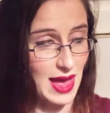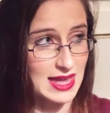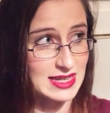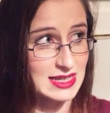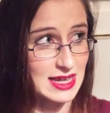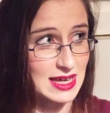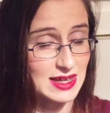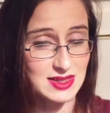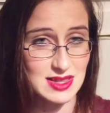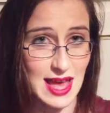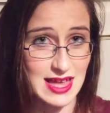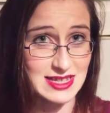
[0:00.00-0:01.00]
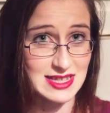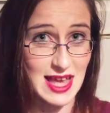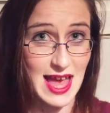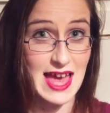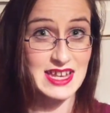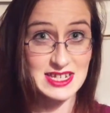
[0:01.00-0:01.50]
Editing it, edit
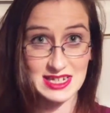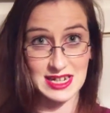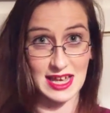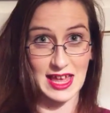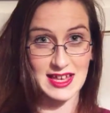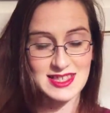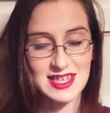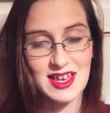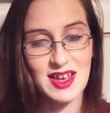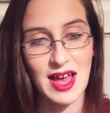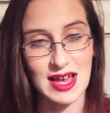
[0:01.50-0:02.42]
editing it